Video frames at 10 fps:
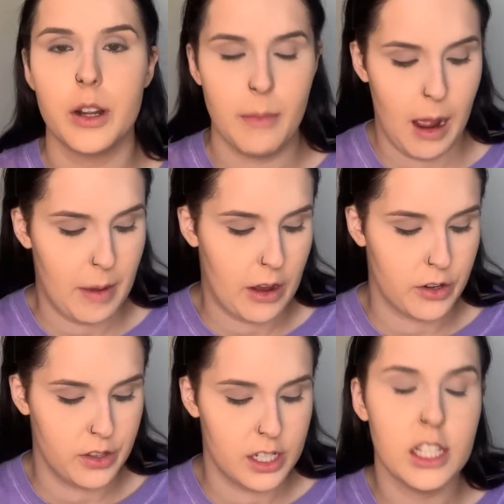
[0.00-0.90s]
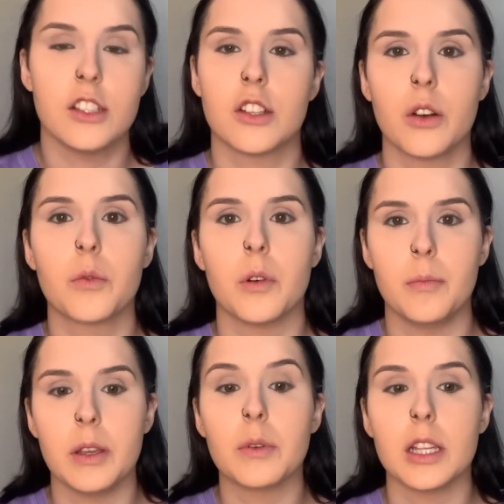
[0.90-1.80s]
a matte powder in the T-zone would
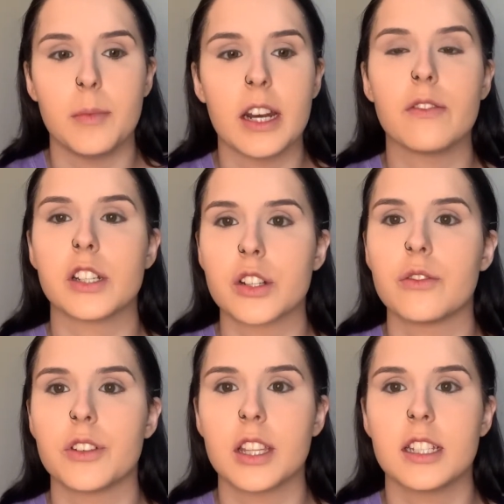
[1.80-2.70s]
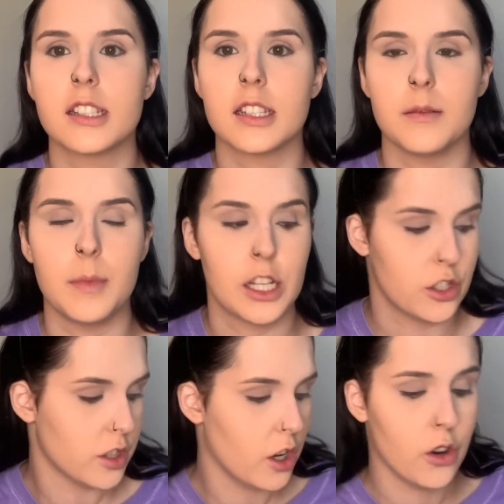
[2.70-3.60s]
be really beneficial for this to make
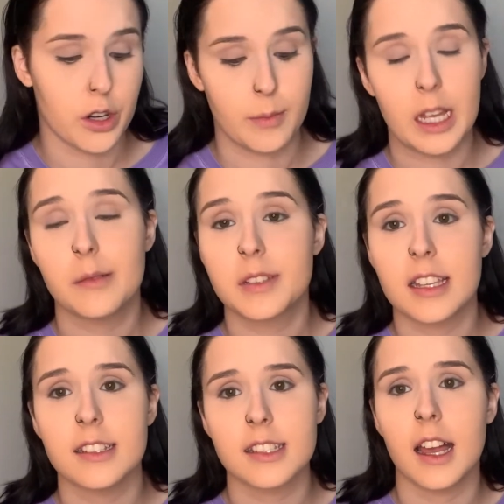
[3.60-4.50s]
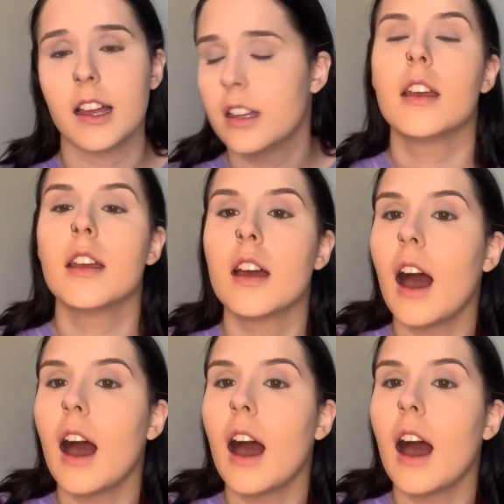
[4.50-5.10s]
sure that all your makeup stays set.